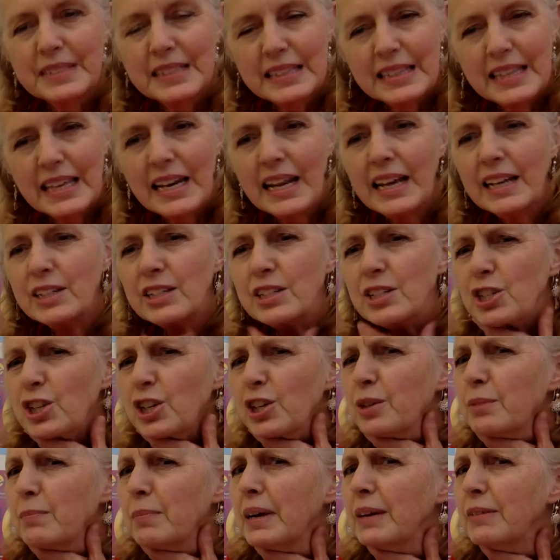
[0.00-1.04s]
Then I
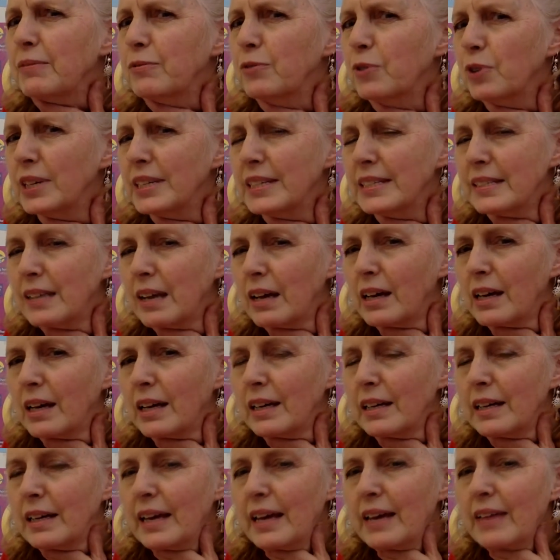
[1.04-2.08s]
turn my voice
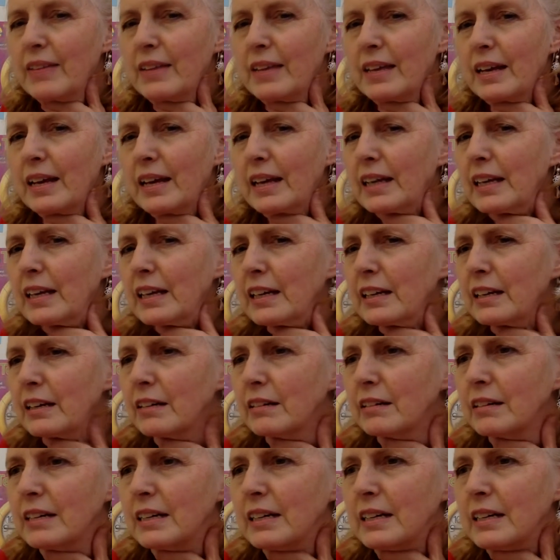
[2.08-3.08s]
on, and then I hear